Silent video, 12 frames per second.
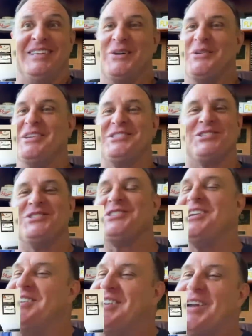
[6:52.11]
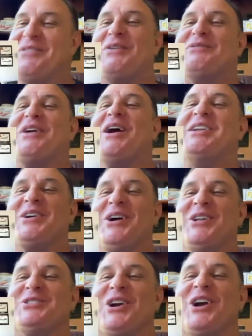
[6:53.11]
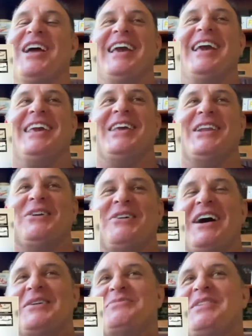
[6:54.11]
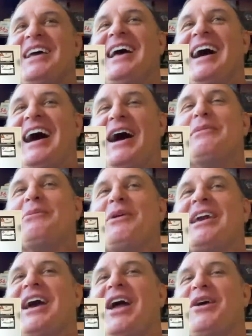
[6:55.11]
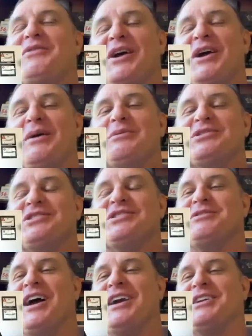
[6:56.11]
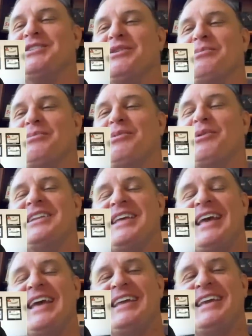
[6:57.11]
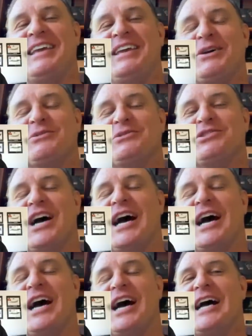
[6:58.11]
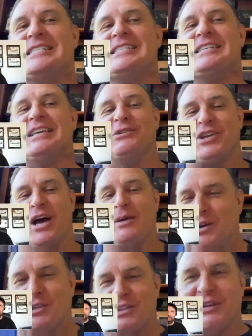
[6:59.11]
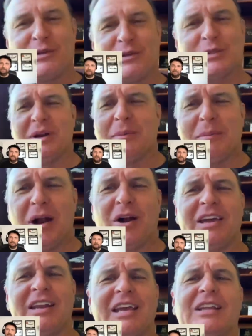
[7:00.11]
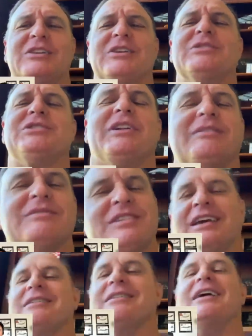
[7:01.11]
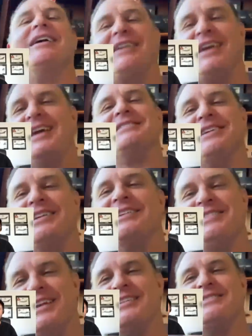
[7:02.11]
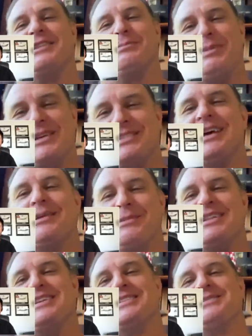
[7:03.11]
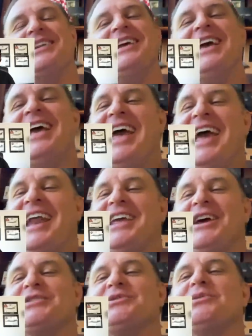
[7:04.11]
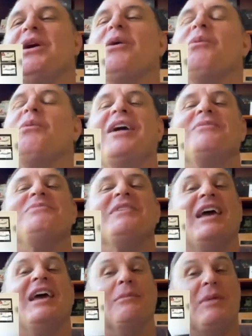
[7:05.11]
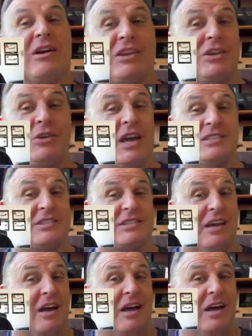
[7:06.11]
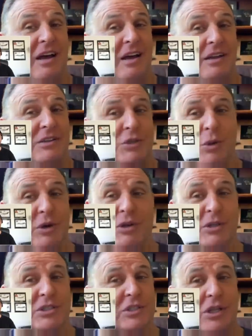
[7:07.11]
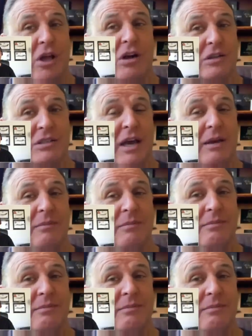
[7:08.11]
You know, it's a different, very different culture. You know, I remember when I got over there, I was talking to a Brit and he goes, you know, Tom, you know the difference America and England, don't you? And I was thinking, okay, he's going to, you know, take a piss out of me on this one. And he goes, well, in America, you guys think 200 years is a long time.